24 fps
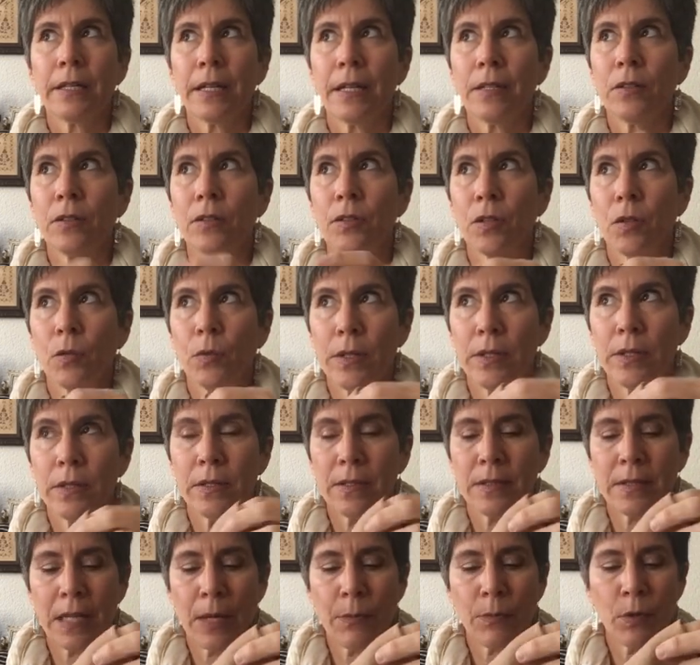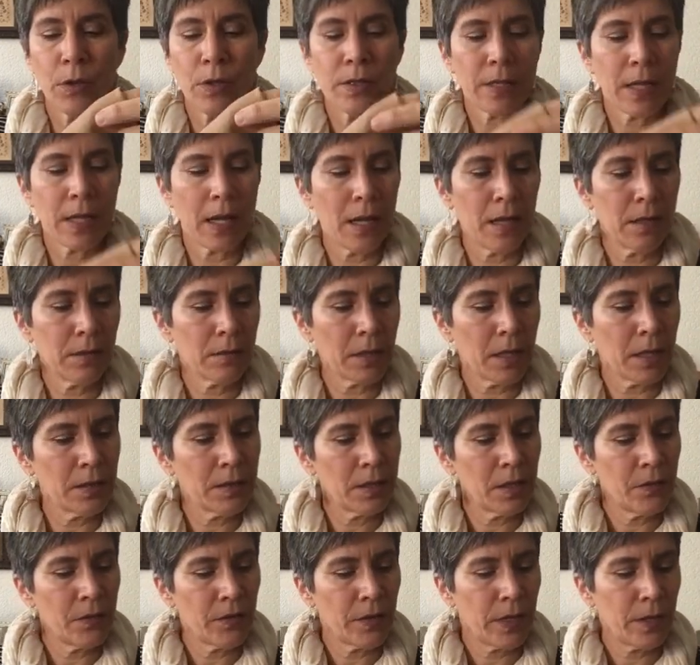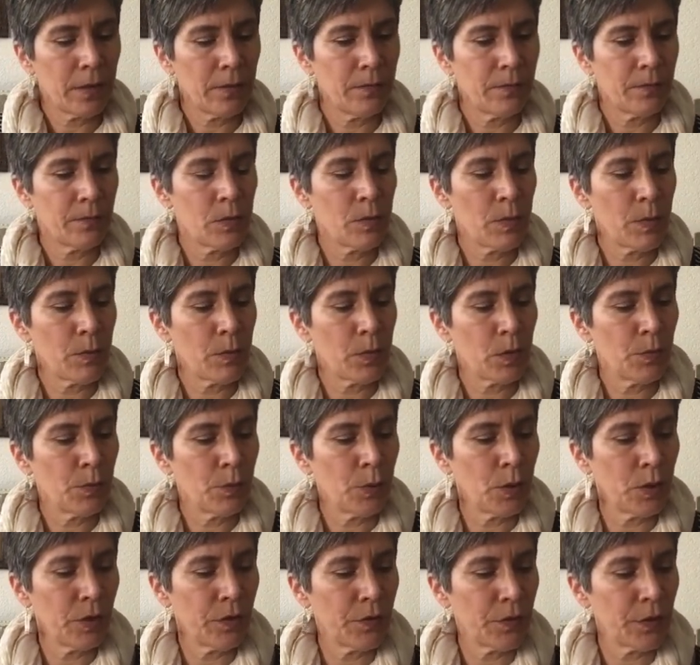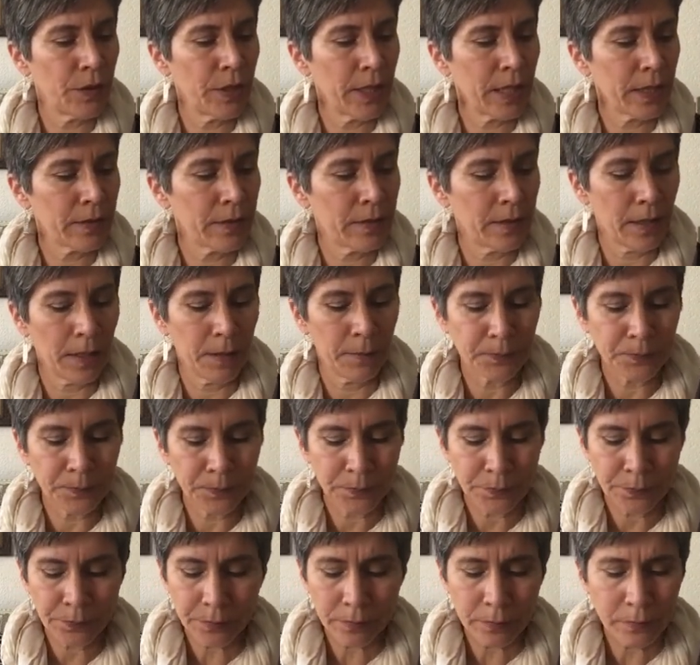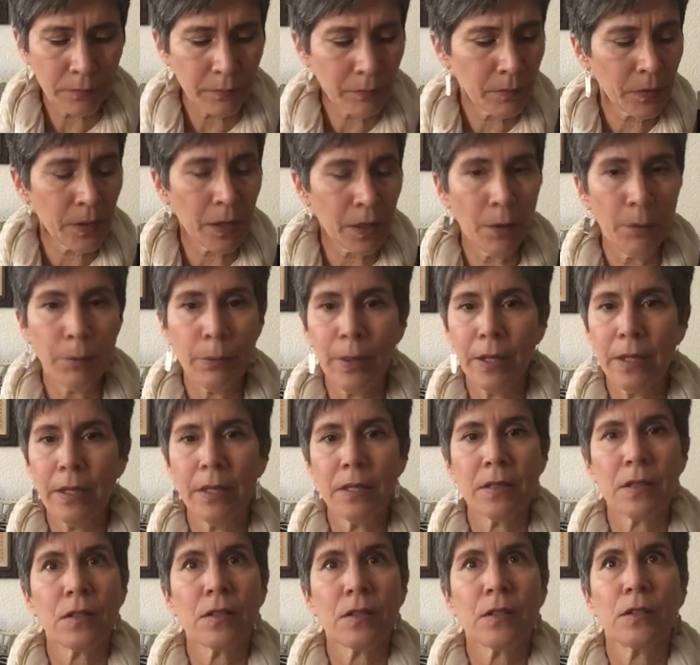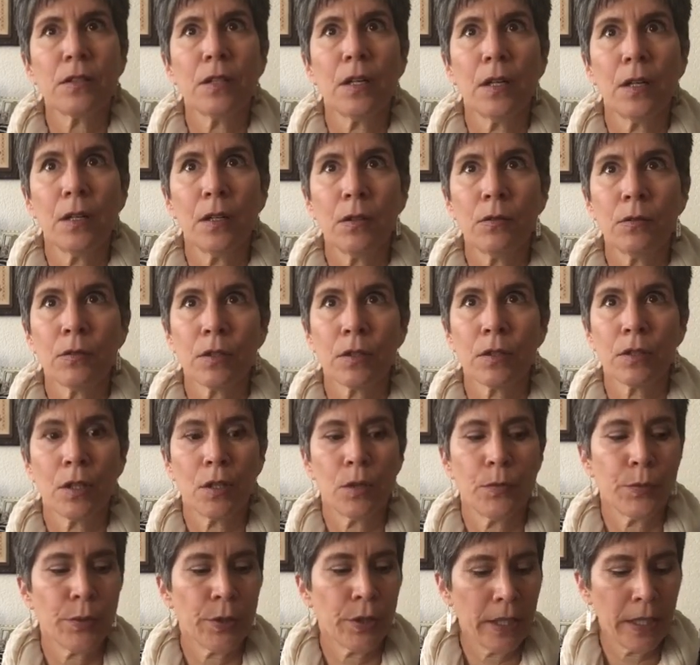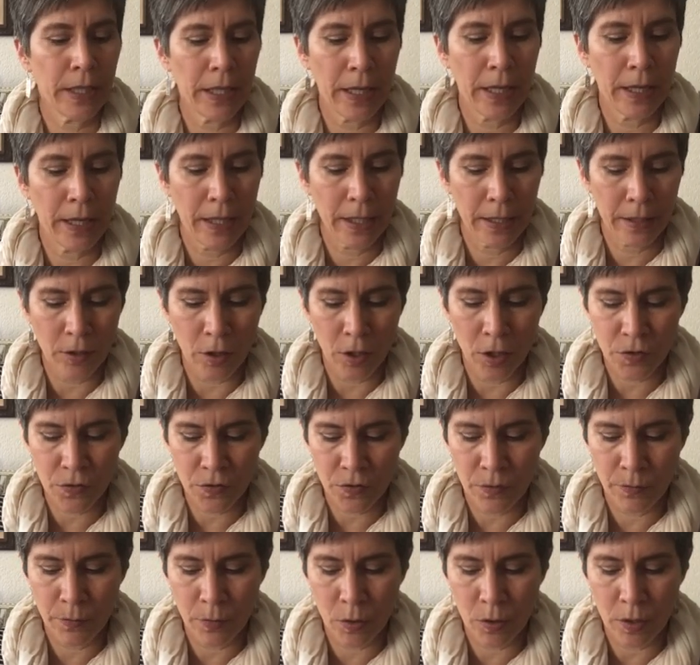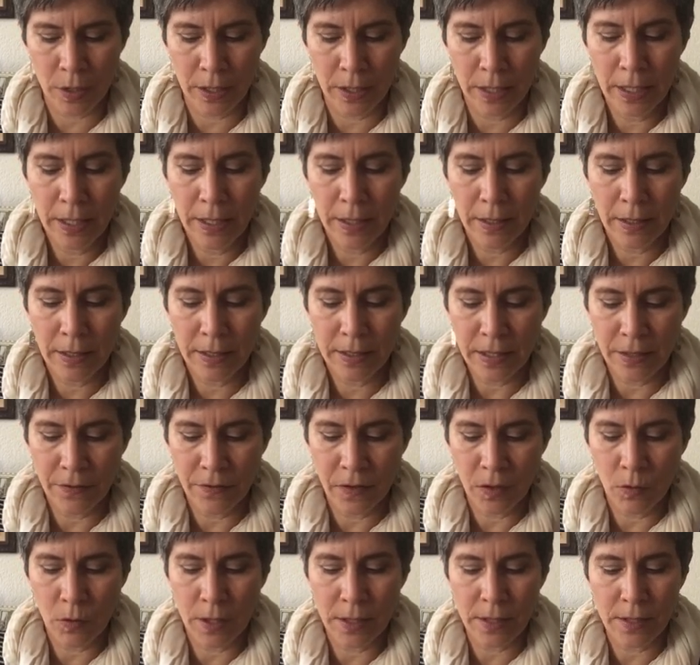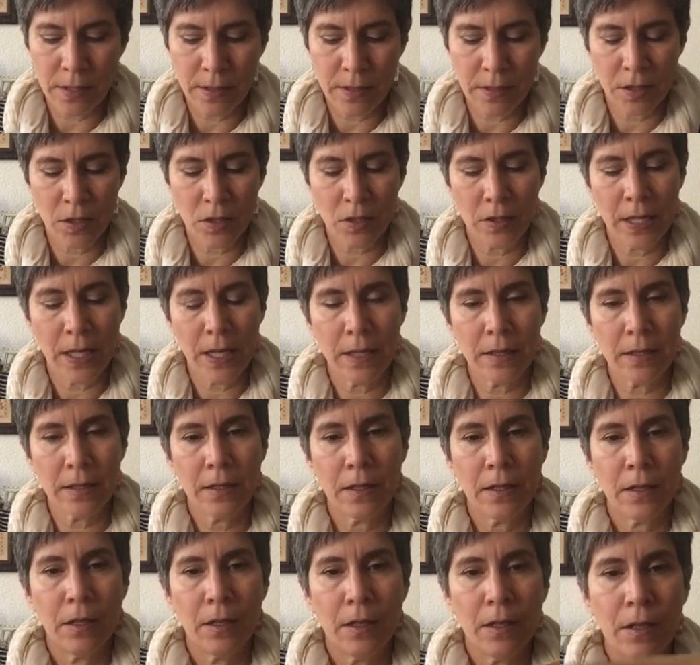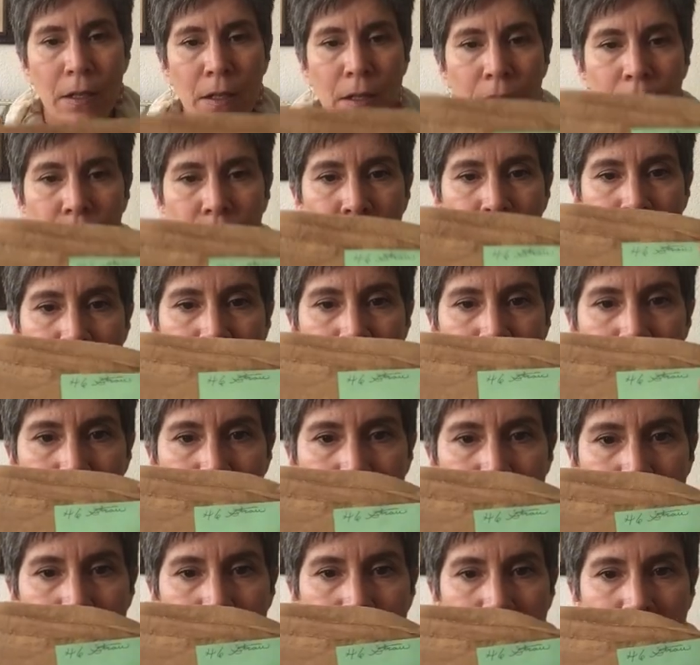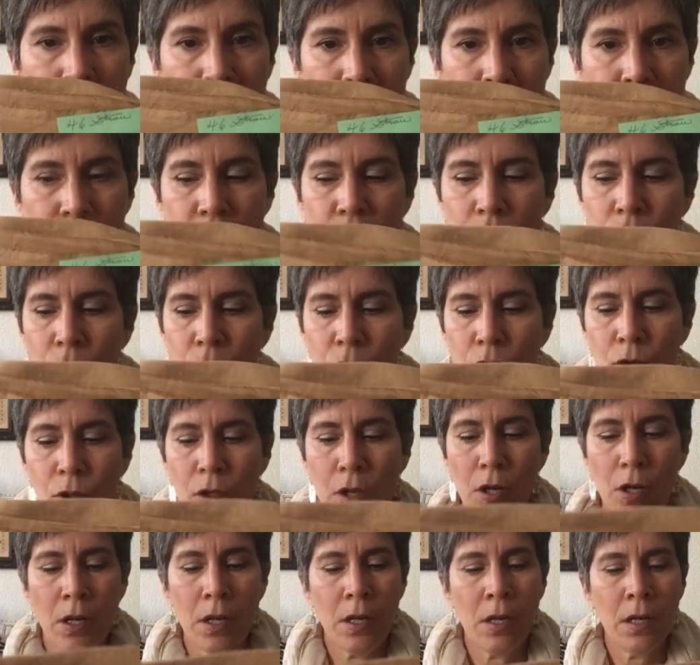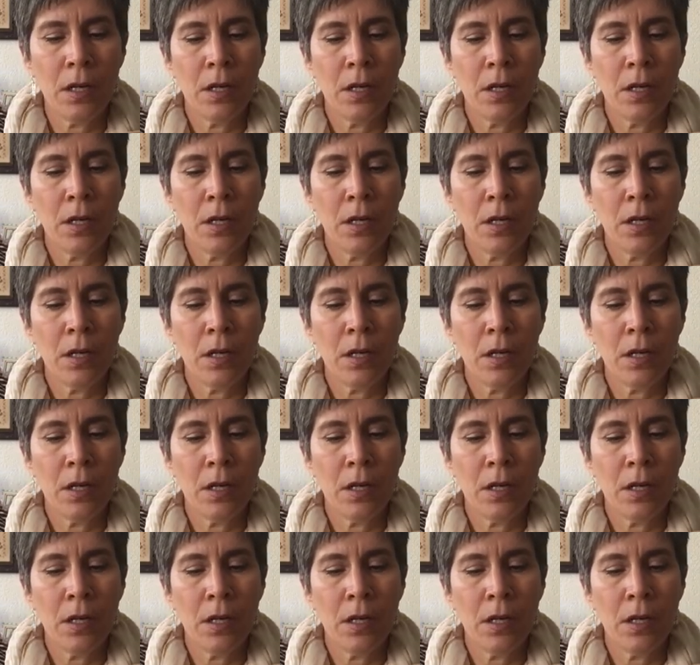I don't know what the sampler is. I'll see if I'll remember to pull it for next time. but it's so, so pretty and calls for mocha. I definitely want to stitch that. 46 count straw.